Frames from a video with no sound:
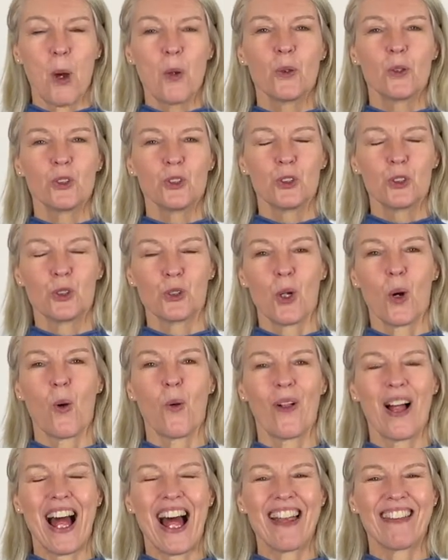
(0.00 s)

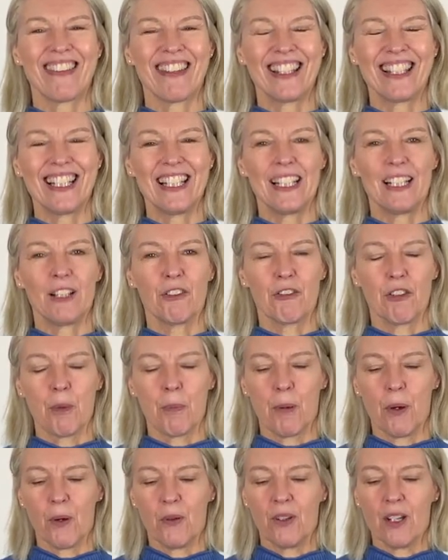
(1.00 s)
control at the heel of the
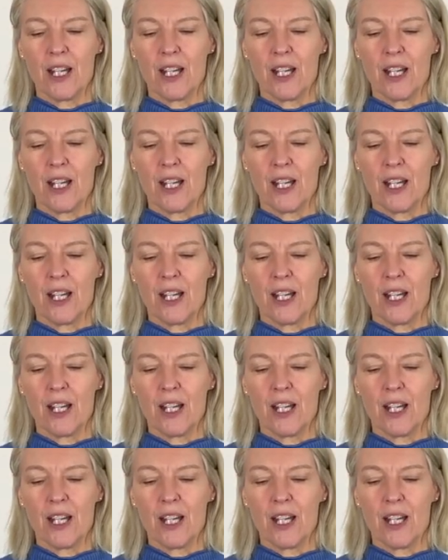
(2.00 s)
bow.